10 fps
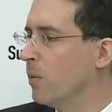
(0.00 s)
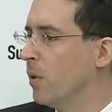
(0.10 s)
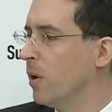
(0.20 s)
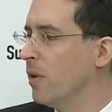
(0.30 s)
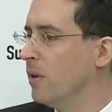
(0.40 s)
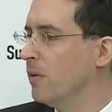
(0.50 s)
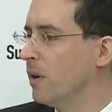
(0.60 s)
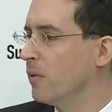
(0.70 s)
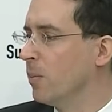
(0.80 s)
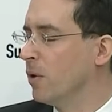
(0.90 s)
where these
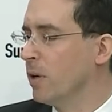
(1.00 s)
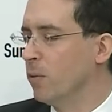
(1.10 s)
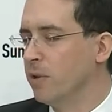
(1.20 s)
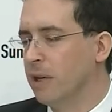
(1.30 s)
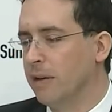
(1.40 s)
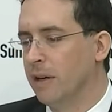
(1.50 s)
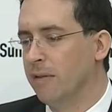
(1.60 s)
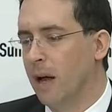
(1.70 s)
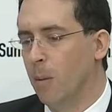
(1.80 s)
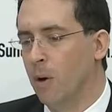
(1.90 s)
things are pretty routinely
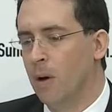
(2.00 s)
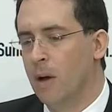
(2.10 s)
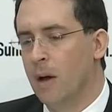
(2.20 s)
available.